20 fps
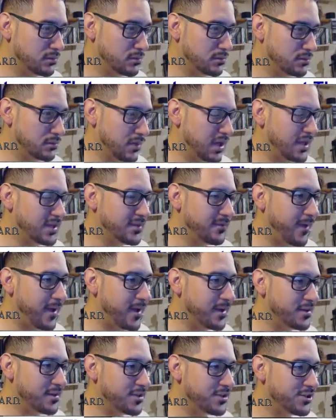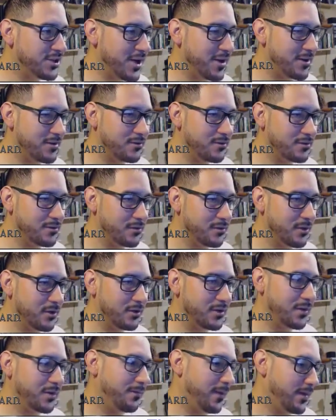That's fine. Share. We don't need
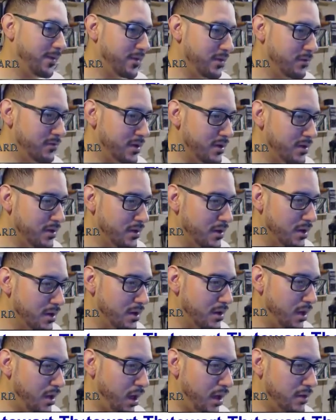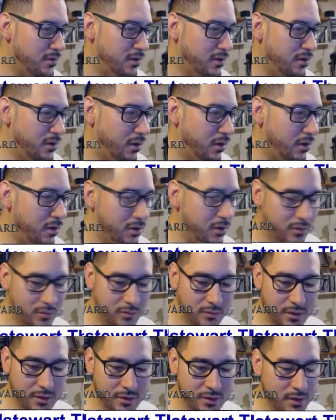to fight them. Your home?
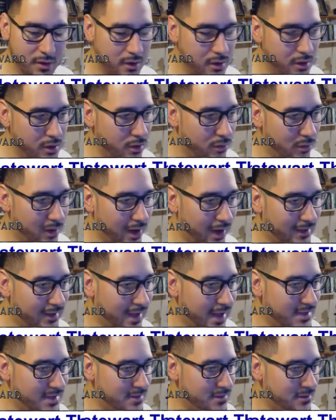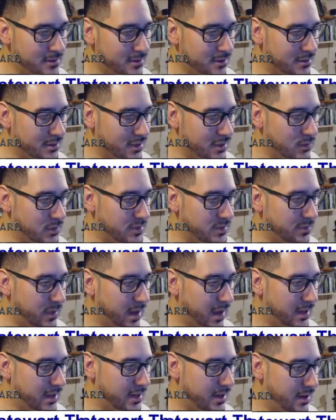When I last looked, it was
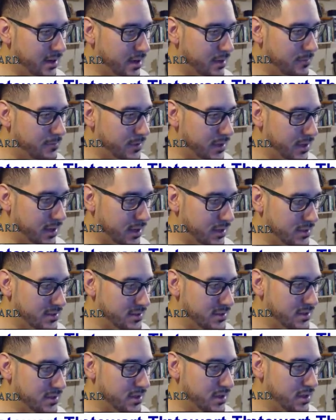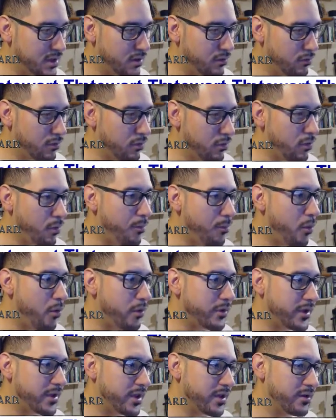mine and Ophanad's. We were born
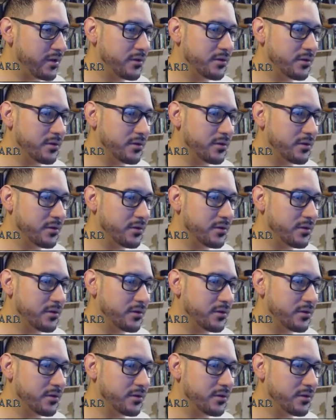here.